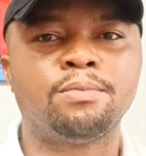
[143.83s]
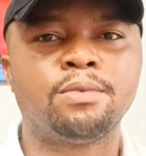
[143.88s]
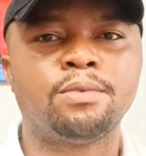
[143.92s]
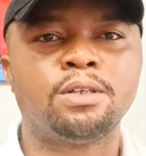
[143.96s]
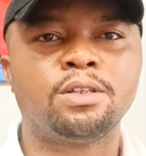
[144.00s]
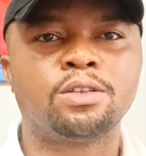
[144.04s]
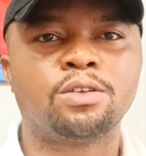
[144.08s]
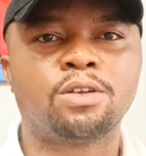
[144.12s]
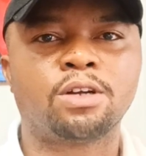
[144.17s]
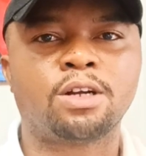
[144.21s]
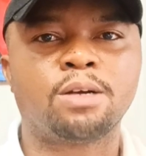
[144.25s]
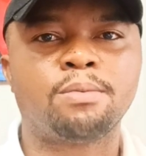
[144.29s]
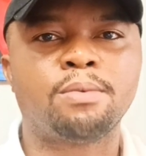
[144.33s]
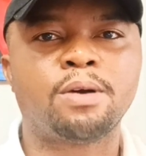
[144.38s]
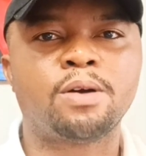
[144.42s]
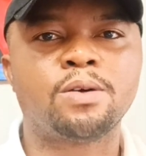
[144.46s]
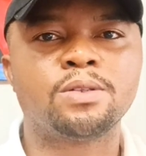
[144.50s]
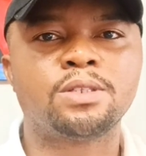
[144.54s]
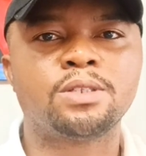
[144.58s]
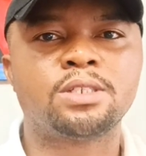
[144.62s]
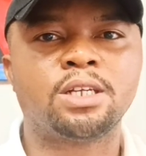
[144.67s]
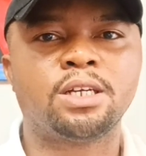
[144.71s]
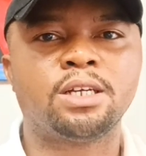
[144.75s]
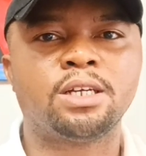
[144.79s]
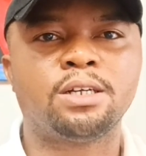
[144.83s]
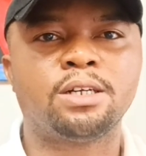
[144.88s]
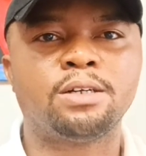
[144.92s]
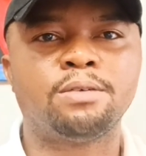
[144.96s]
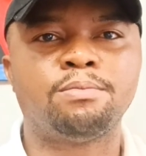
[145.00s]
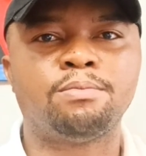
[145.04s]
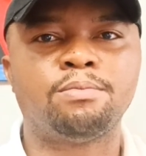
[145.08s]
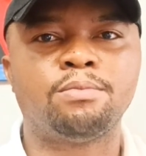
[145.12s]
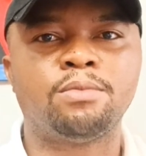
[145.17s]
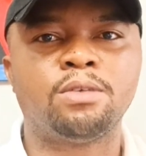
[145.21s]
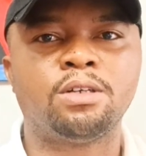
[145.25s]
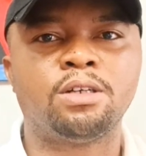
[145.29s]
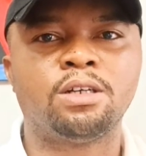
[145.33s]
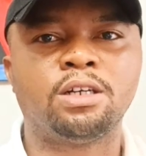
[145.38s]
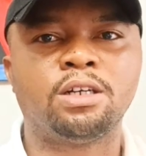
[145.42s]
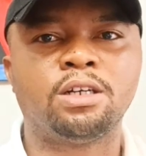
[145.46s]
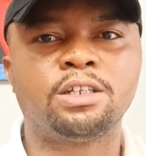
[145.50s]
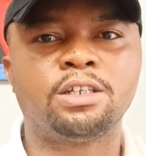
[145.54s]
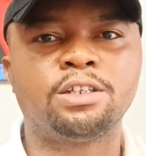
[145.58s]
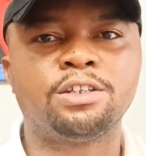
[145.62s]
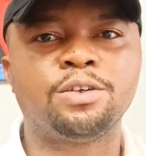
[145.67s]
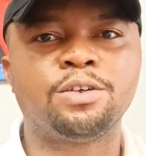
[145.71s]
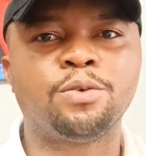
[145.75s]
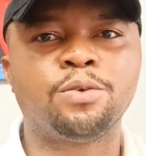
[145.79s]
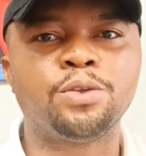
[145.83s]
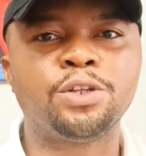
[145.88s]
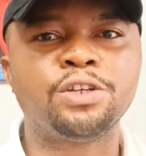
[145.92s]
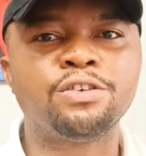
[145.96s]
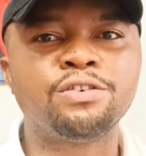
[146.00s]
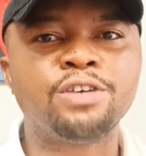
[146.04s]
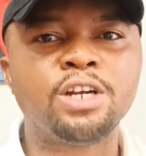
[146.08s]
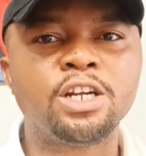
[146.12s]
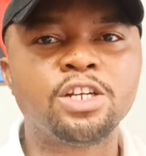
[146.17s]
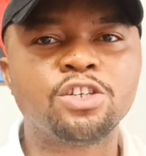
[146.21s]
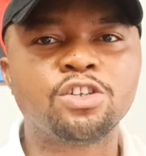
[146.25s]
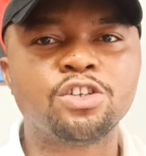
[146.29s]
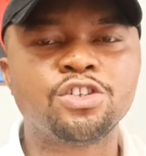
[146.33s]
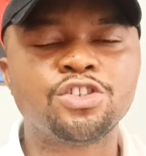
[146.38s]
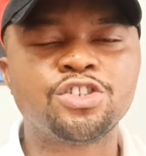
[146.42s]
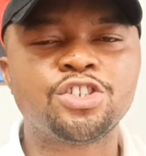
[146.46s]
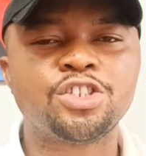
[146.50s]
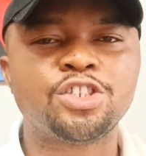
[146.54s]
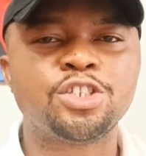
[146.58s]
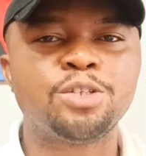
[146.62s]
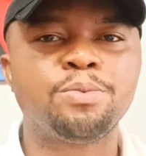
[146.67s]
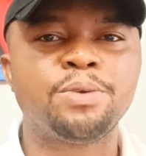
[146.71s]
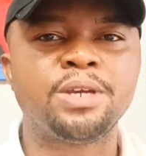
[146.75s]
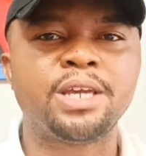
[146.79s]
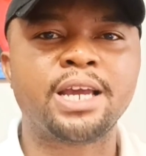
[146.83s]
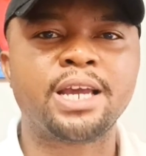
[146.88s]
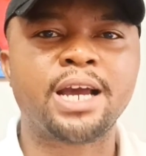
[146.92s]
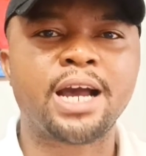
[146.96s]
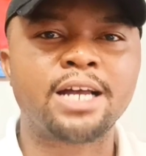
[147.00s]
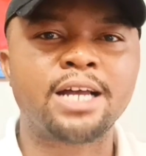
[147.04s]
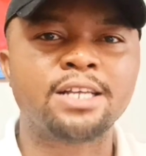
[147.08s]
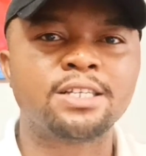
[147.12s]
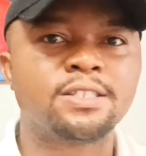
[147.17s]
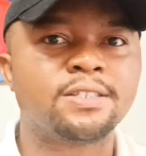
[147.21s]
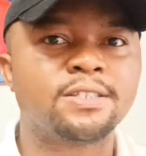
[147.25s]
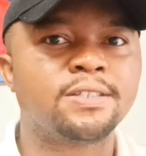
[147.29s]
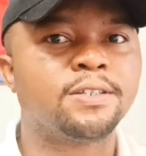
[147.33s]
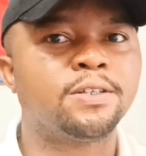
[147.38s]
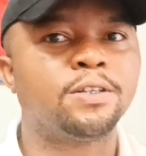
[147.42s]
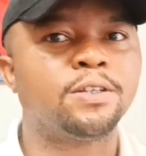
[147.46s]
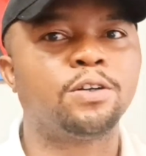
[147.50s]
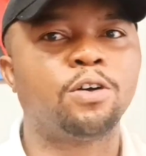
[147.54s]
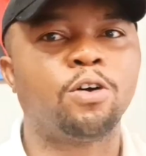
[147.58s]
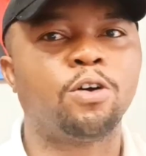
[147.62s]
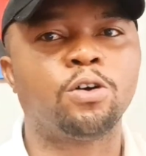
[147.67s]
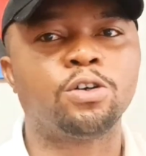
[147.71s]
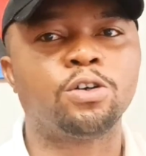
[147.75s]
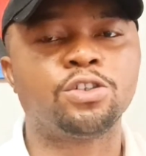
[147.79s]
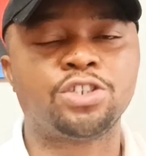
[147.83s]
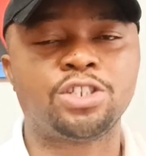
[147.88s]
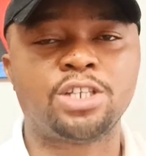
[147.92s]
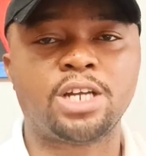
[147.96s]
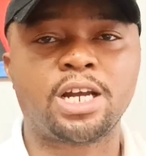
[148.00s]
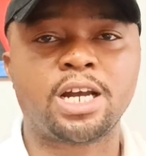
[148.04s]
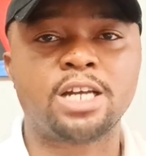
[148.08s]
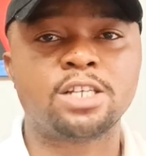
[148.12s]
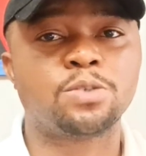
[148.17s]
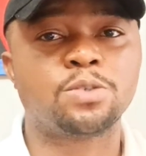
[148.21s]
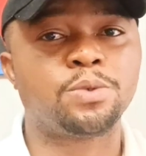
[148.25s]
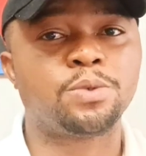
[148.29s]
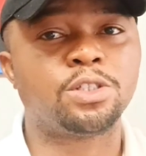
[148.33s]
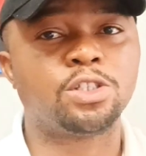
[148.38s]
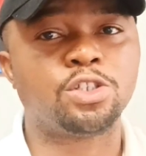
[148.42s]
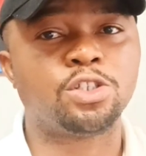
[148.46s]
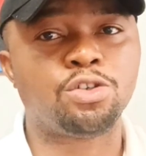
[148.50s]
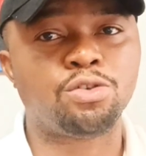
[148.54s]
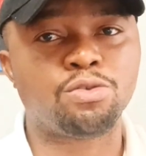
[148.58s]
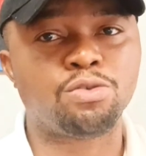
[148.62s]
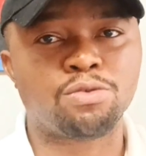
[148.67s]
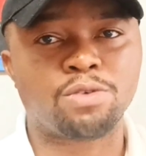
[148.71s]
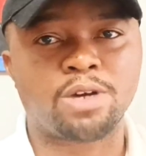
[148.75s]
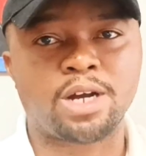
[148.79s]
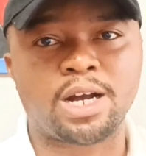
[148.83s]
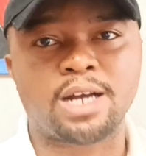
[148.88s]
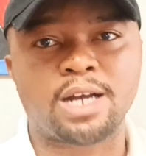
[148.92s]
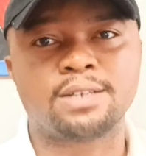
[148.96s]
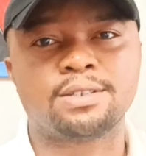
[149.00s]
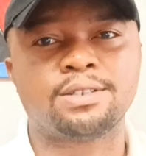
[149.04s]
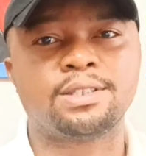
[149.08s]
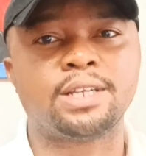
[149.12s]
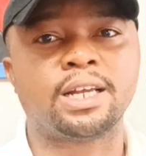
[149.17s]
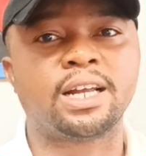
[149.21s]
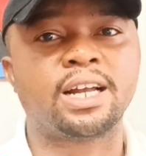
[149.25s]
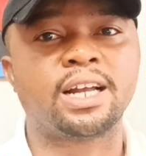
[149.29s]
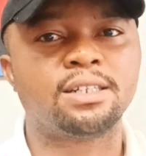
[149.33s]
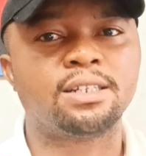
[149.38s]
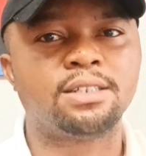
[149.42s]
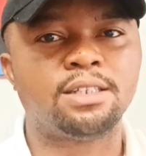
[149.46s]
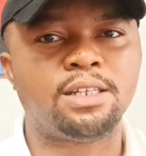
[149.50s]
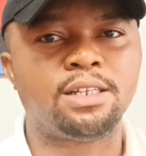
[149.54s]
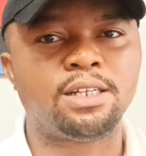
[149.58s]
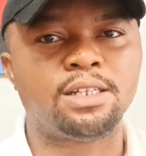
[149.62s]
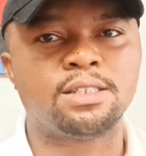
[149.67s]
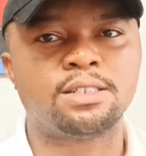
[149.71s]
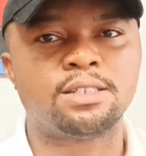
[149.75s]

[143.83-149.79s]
talk about the relationship he has or she has with you as the candidate.